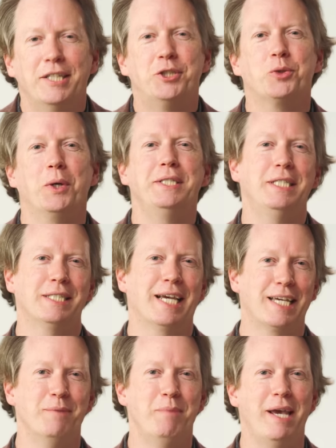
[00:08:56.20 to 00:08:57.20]
The choices
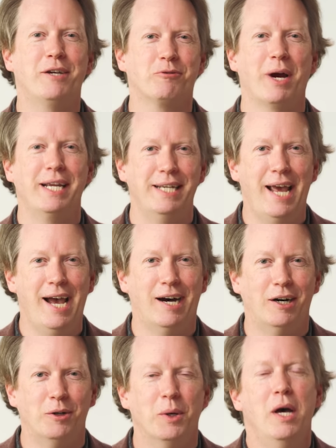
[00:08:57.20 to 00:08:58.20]
I can make right
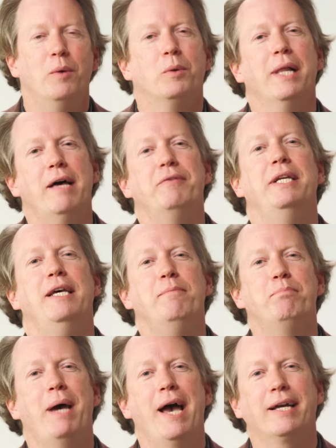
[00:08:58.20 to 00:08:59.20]
now will have an
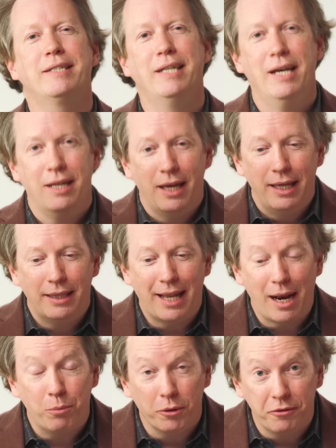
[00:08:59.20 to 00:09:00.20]
impact
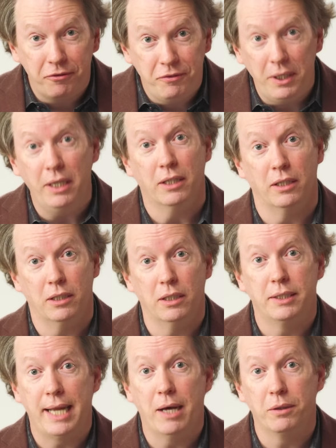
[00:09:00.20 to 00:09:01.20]
that I will feel
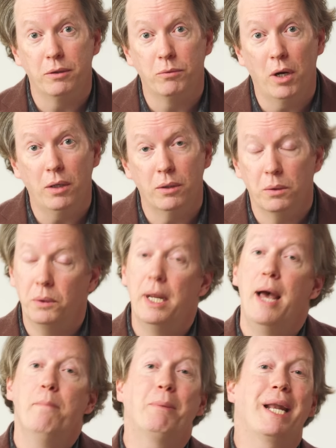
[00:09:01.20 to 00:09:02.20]
down the road,
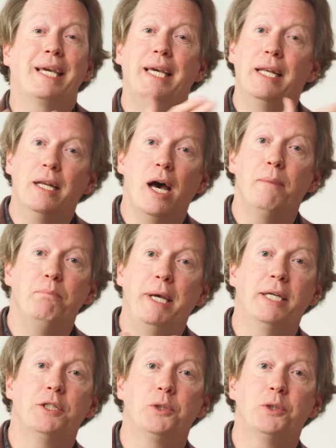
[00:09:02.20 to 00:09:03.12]
but I cannot make a